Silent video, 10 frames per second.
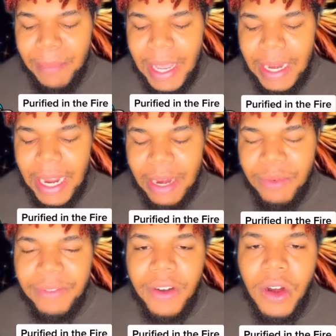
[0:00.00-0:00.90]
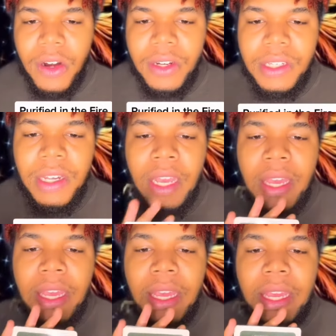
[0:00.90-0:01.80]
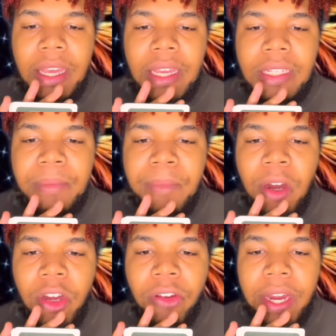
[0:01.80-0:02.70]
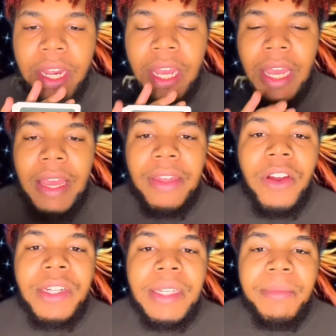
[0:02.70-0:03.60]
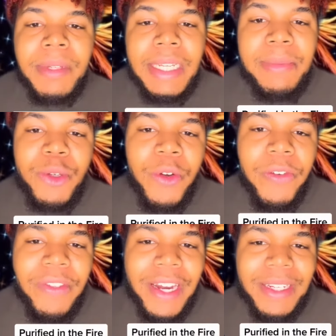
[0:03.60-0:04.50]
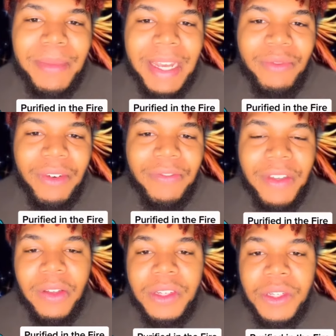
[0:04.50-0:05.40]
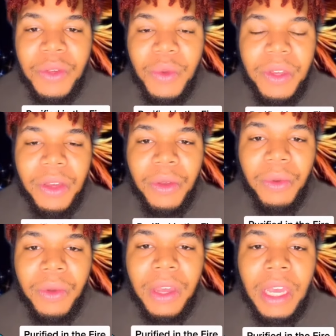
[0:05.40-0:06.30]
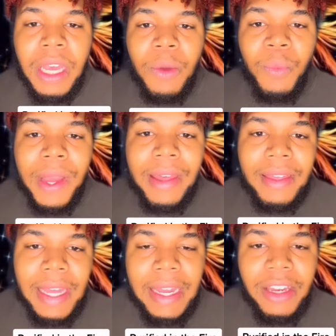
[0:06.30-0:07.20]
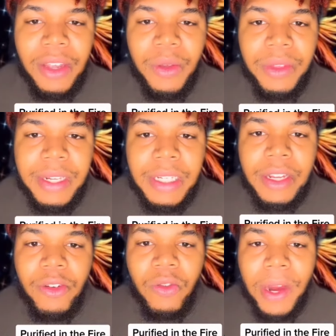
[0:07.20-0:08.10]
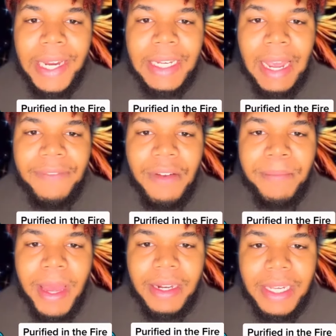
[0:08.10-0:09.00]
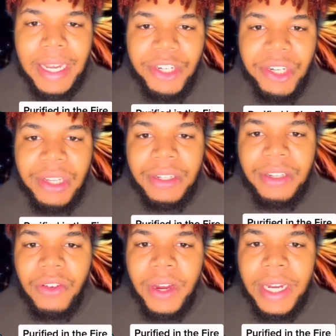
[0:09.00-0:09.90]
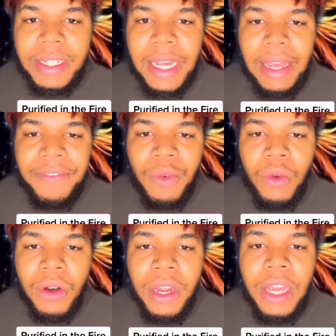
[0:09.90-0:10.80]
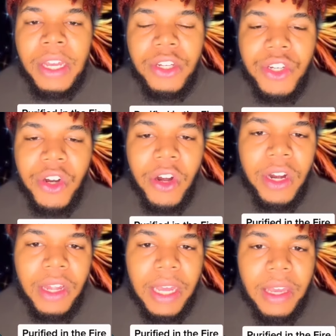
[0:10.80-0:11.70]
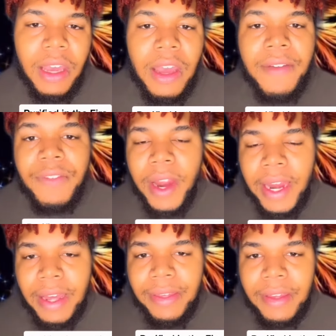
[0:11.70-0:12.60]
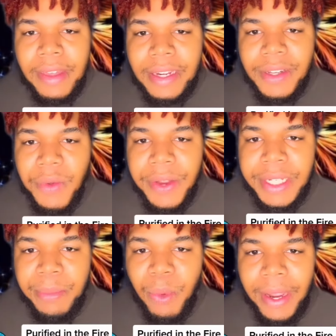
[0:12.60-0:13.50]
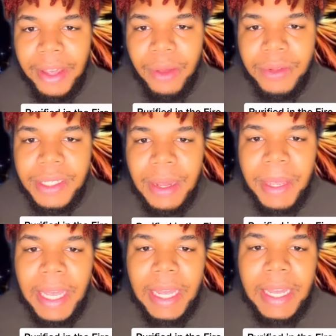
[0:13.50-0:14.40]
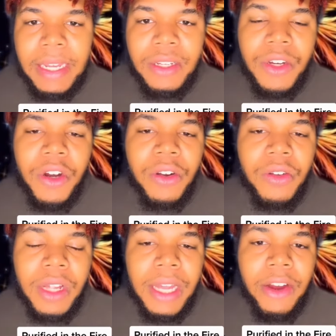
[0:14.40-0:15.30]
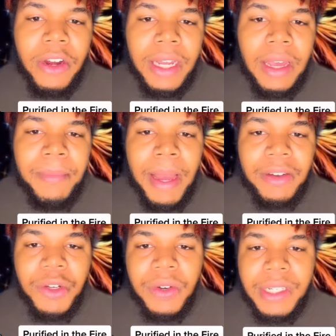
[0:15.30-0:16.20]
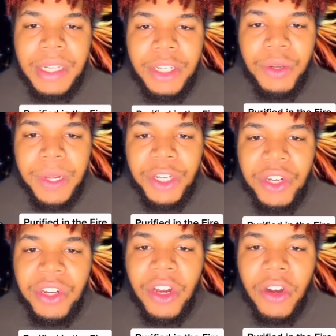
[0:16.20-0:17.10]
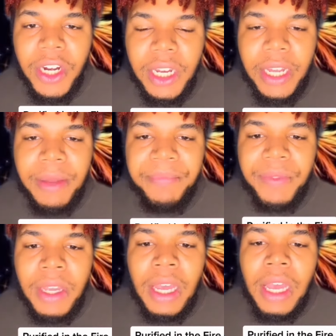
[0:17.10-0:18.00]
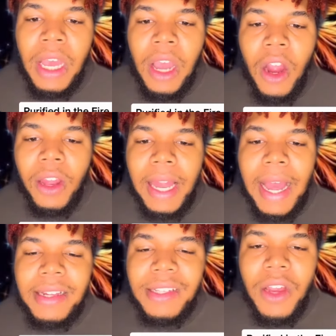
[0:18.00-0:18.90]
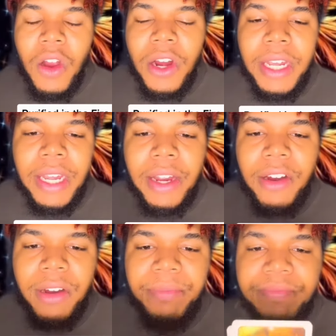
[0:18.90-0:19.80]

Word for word: in in reverse, is Mercury. There is some deep truth that is being revealed to you within you. This is a great day for meditation. This is a great day for journaling, for anything that is going to bring you some internal clarity about your situation currently. Our last card here